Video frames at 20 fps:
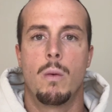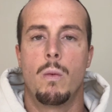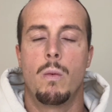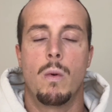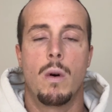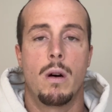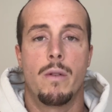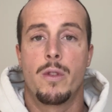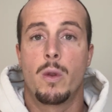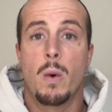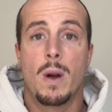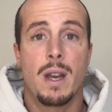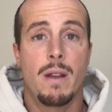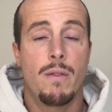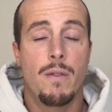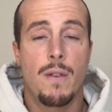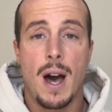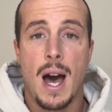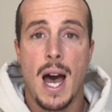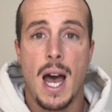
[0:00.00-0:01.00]
of
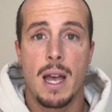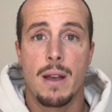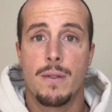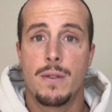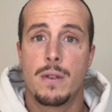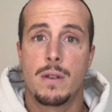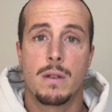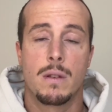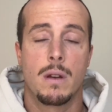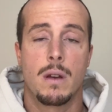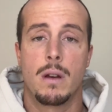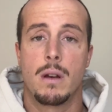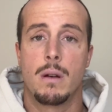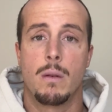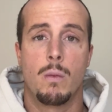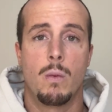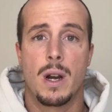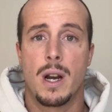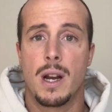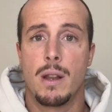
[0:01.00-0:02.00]
25s
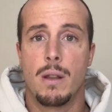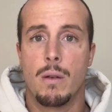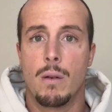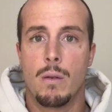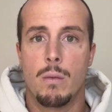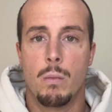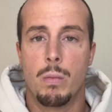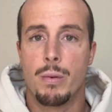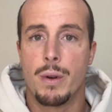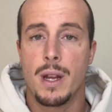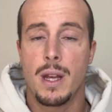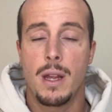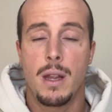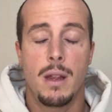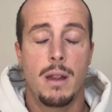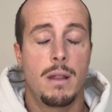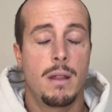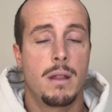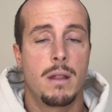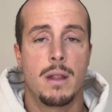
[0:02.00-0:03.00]
where I don't breathe.
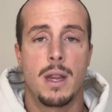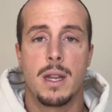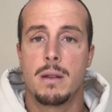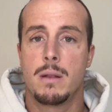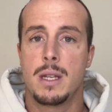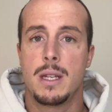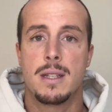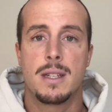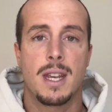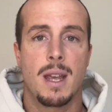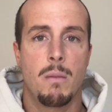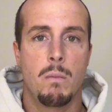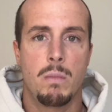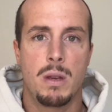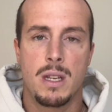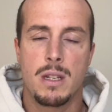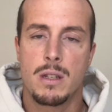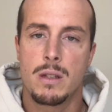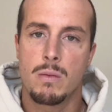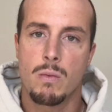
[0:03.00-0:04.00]
These can be
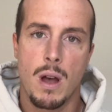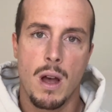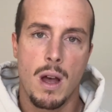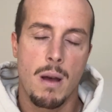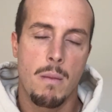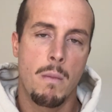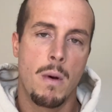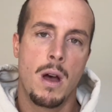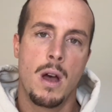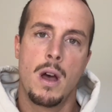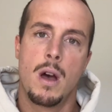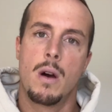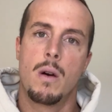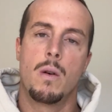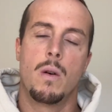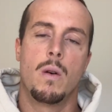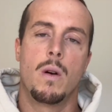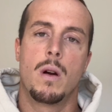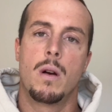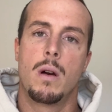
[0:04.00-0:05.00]
swam
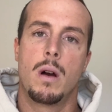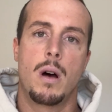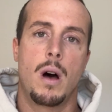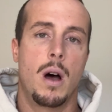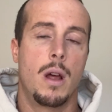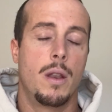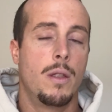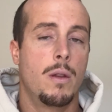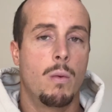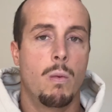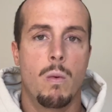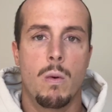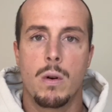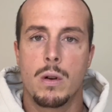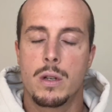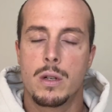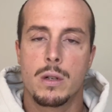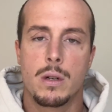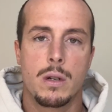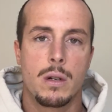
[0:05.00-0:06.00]
or
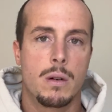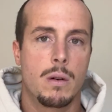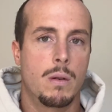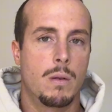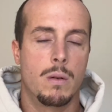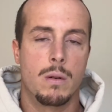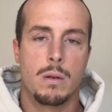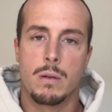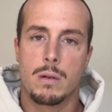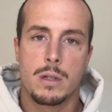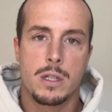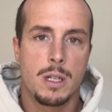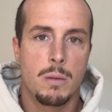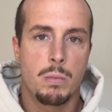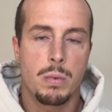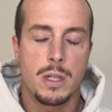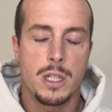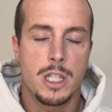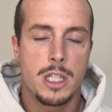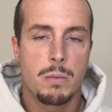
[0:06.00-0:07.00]
underwater or
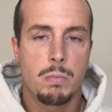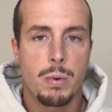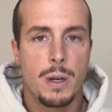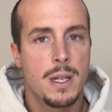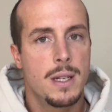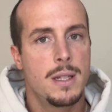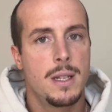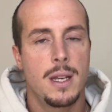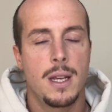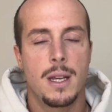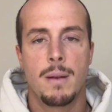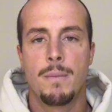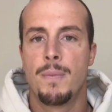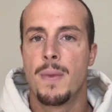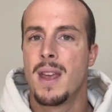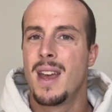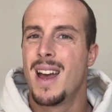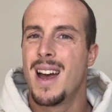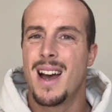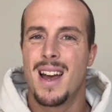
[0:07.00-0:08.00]
simply sprinting.
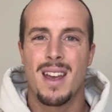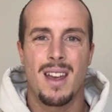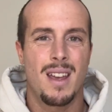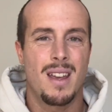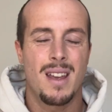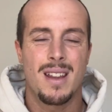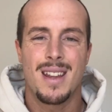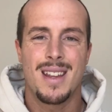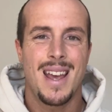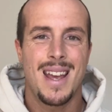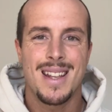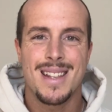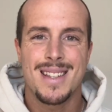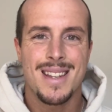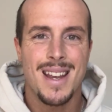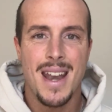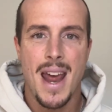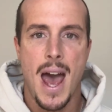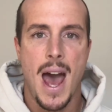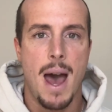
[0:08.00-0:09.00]
It's
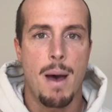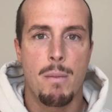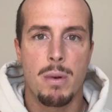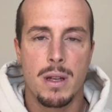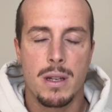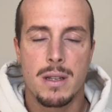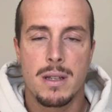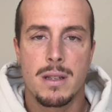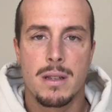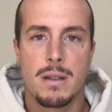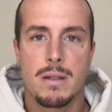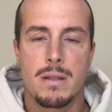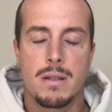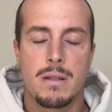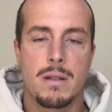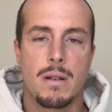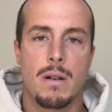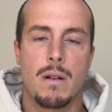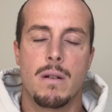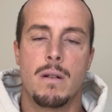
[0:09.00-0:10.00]
an habit.
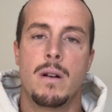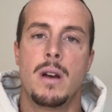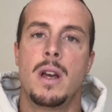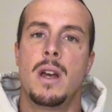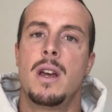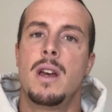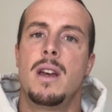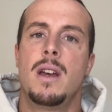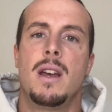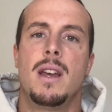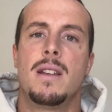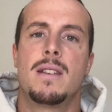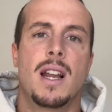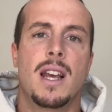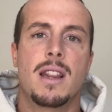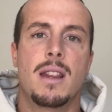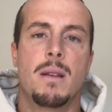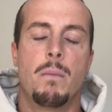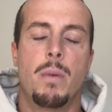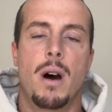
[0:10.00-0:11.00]
So it's like
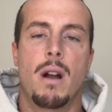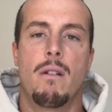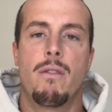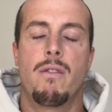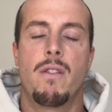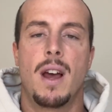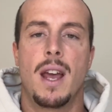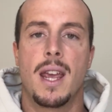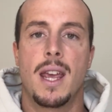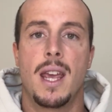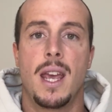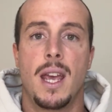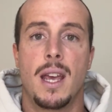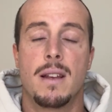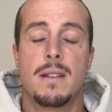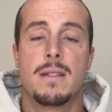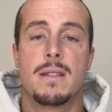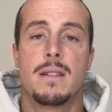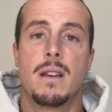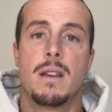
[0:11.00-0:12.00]
the butterfly
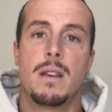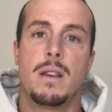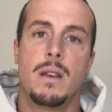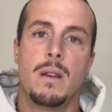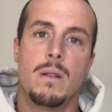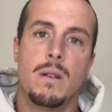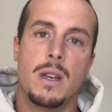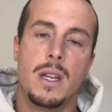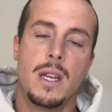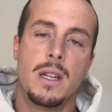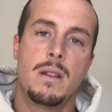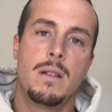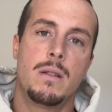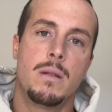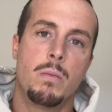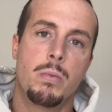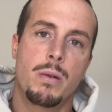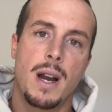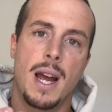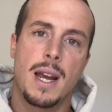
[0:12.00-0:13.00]
kicks. You need to
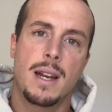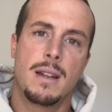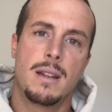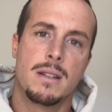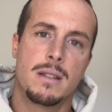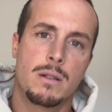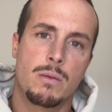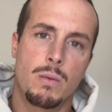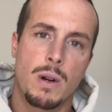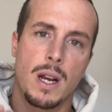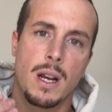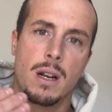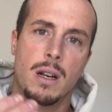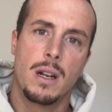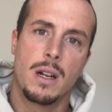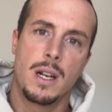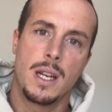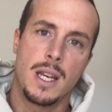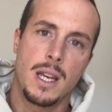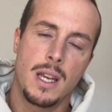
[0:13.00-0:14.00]
practice
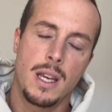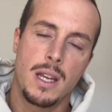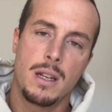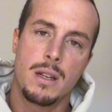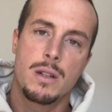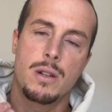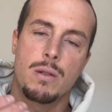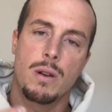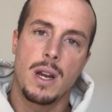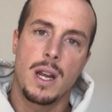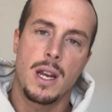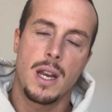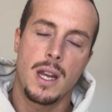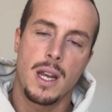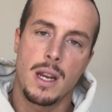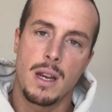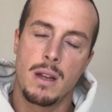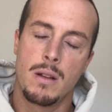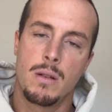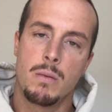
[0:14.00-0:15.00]
regularly in
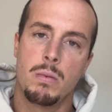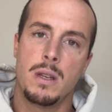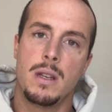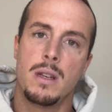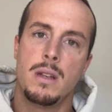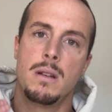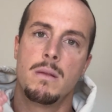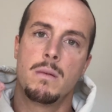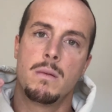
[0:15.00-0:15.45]
training to be